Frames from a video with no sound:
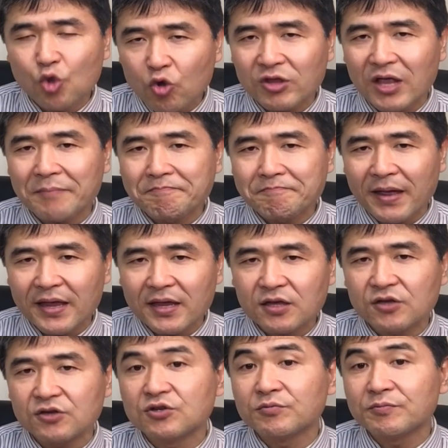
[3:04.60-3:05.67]
Dr.
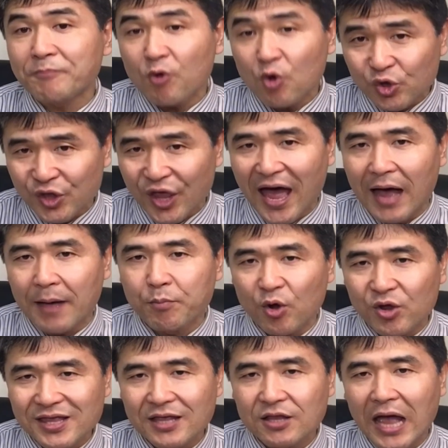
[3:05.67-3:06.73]
Michael Porter
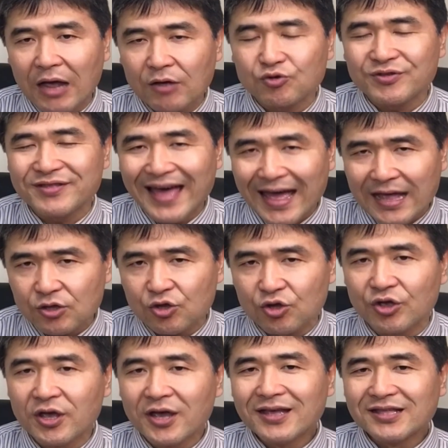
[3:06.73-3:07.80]
pointed out that
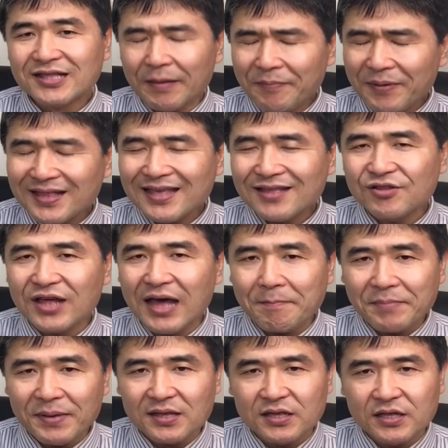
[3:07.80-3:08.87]
Japanese
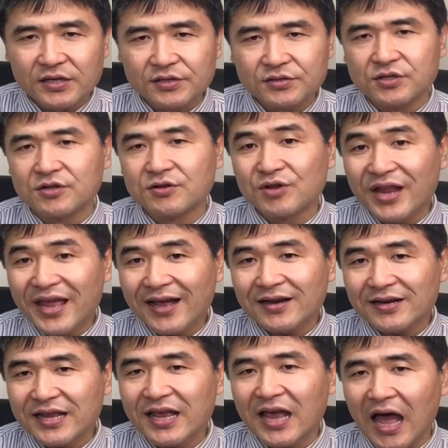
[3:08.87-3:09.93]
companies
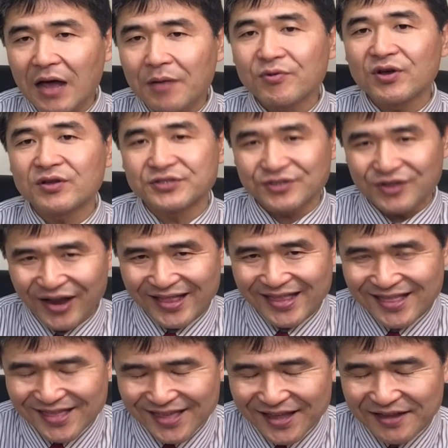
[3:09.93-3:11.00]
rarely have a
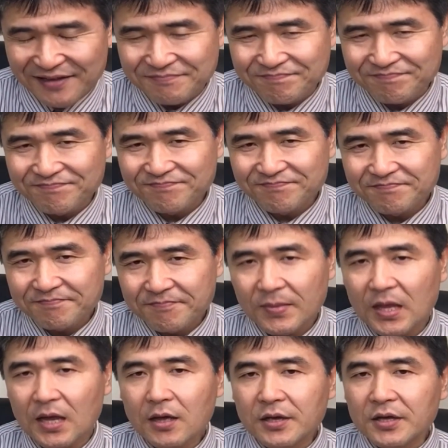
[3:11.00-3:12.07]
strategy.
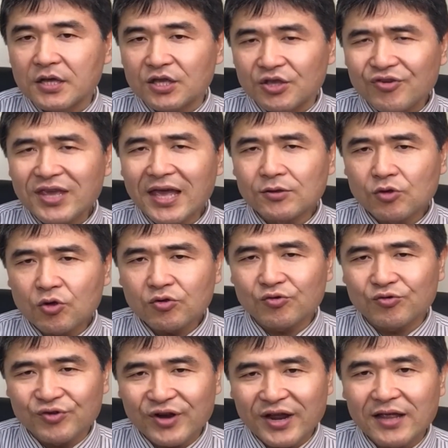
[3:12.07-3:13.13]
You cannot
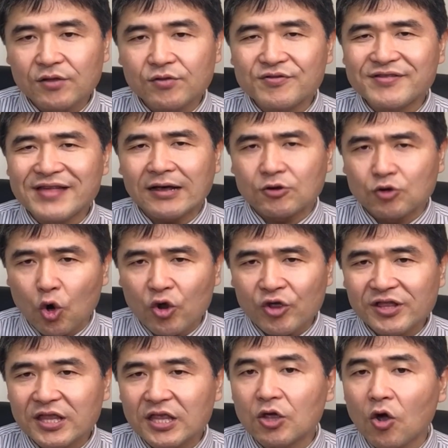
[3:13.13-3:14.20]
raise the
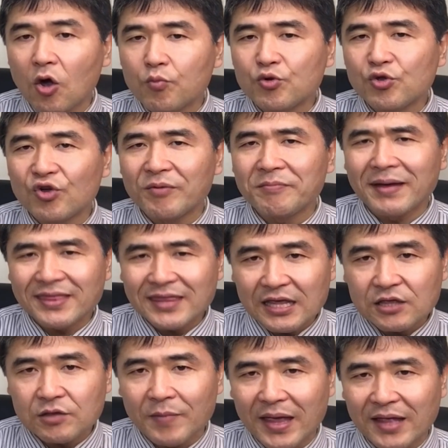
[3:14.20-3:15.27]
quality of your
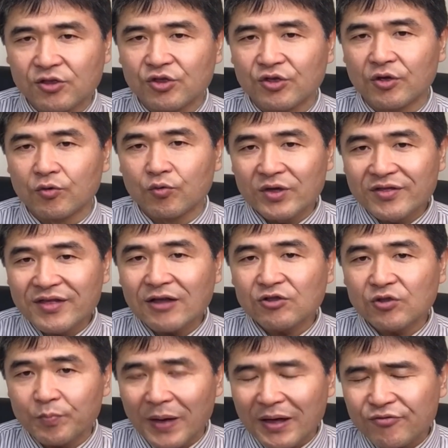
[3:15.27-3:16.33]
management
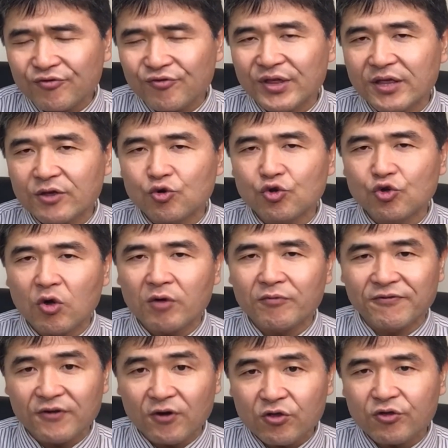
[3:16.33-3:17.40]
without pursuing your
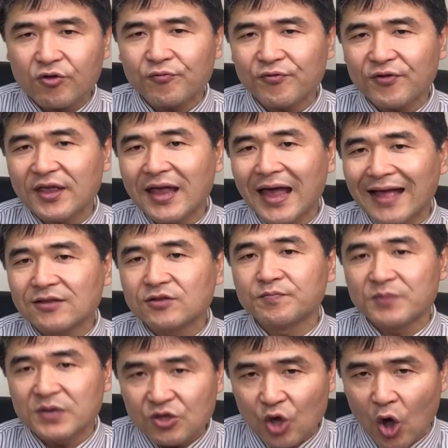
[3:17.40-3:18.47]
philosophy and
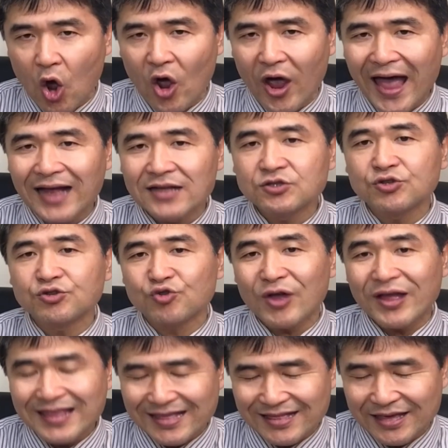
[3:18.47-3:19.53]
vision and
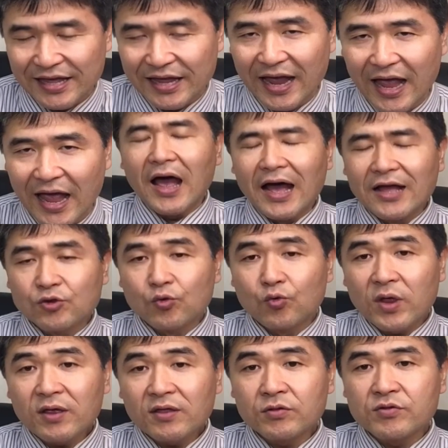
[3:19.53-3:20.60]
strategy. And
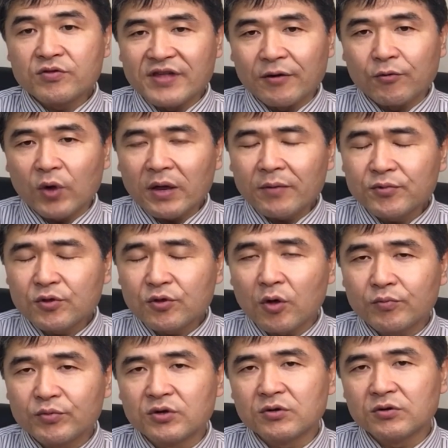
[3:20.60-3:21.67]
when the waves
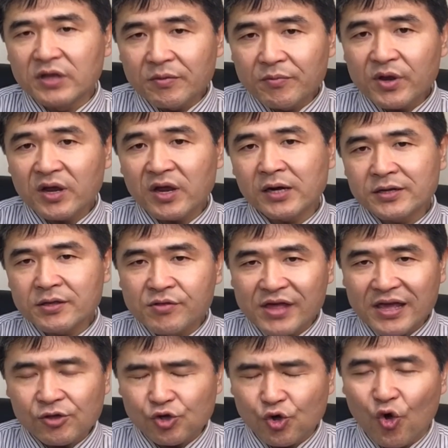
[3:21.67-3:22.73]
of
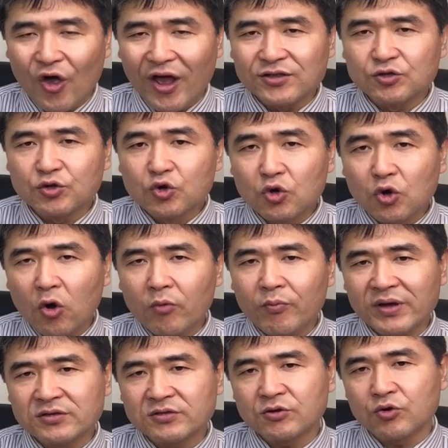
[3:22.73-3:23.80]
liberalization and
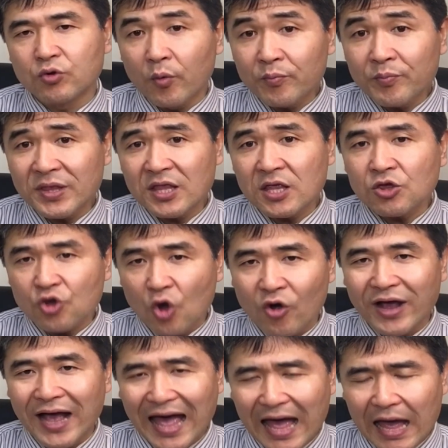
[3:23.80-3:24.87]
global competition
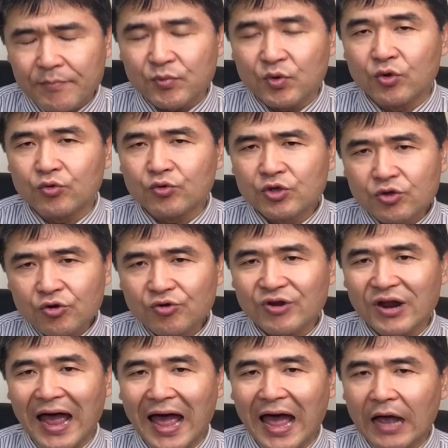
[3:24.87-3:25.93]
come,
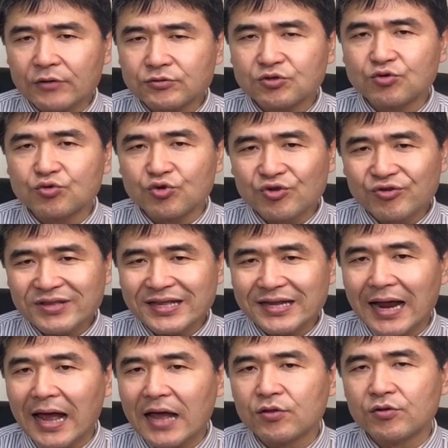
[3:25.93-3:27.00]
you'll have to
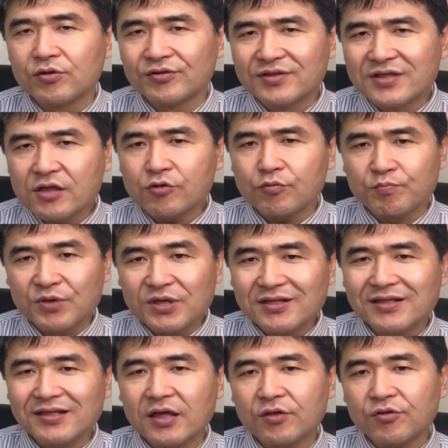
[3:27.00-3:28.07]
utilize this
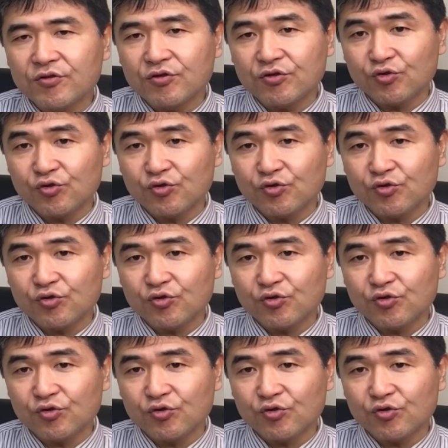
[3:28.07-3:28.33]
business